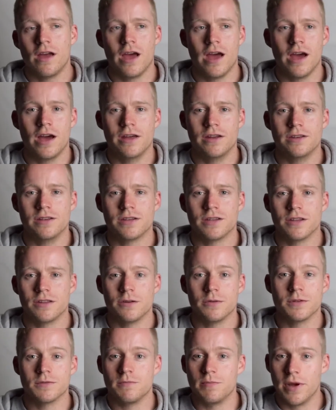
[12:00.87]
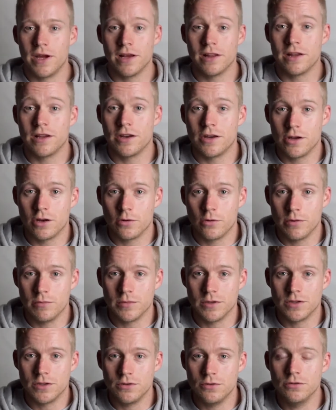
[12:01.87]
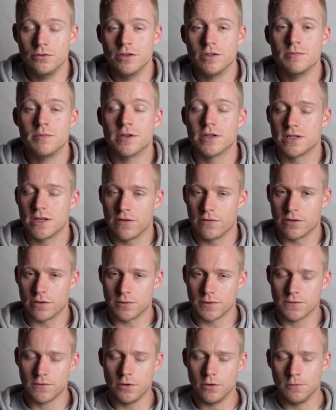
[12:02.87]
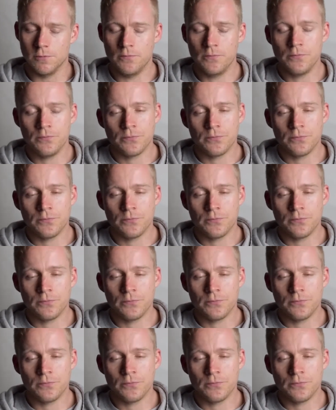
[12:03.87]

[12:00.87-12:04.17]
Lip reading: and there was barely any equipment to use because everything was full.